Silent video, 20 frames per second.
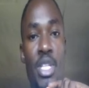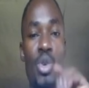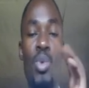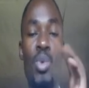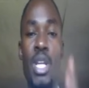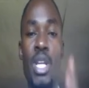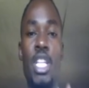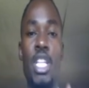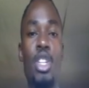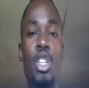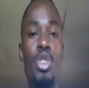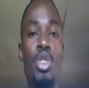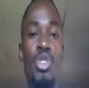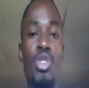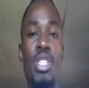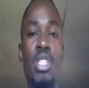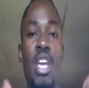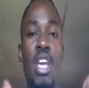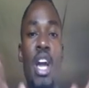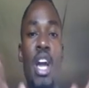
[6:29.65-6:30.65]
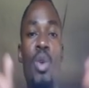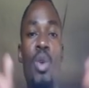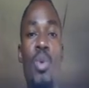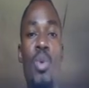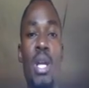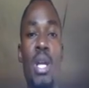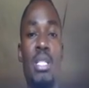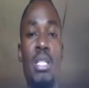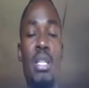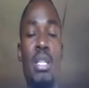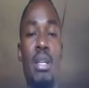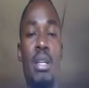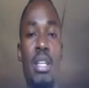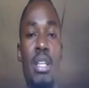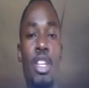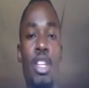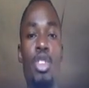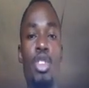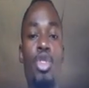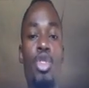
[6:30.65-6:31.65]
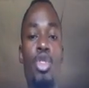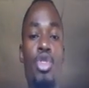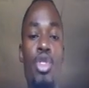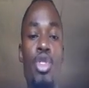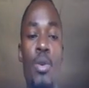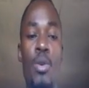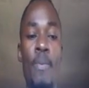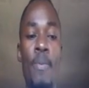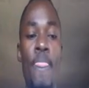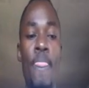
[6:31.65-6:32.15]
what did you see and what did you draw?